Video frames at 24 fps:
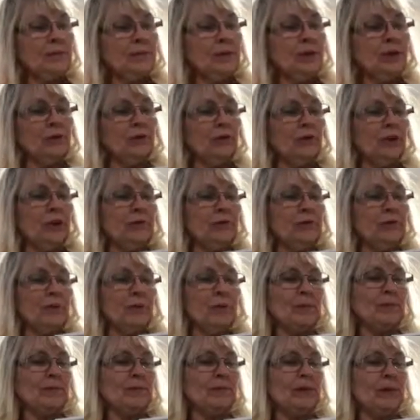Peter gave
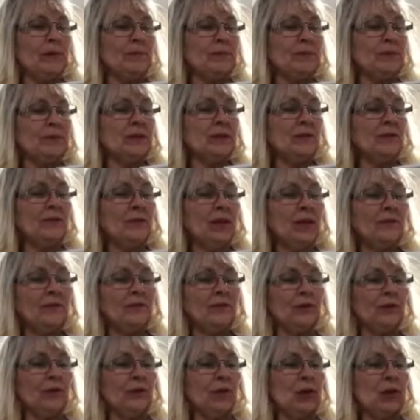himself
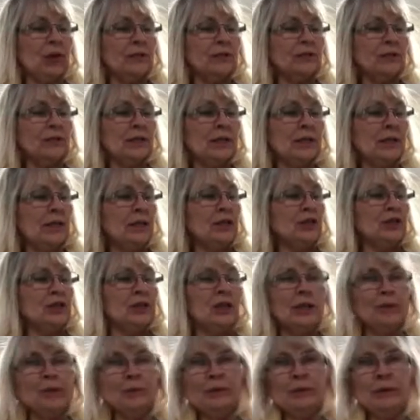up for lost and
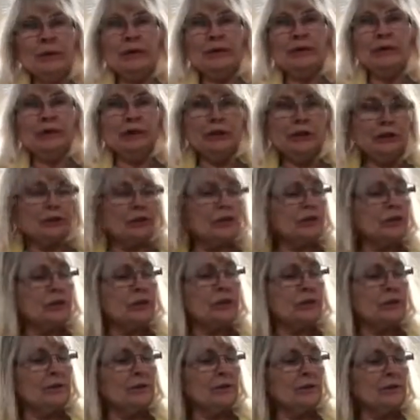shed big
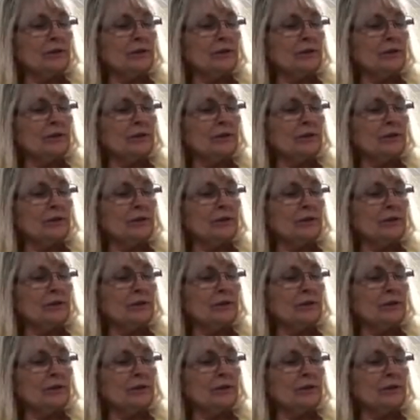tears.